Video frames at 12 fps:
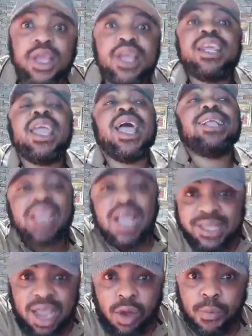They
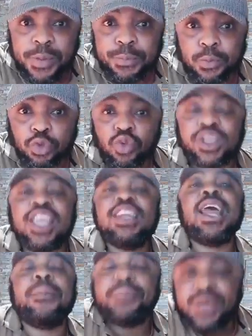attack their own people too,
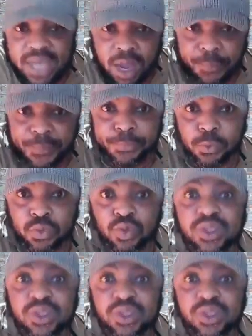kidnapping their people too,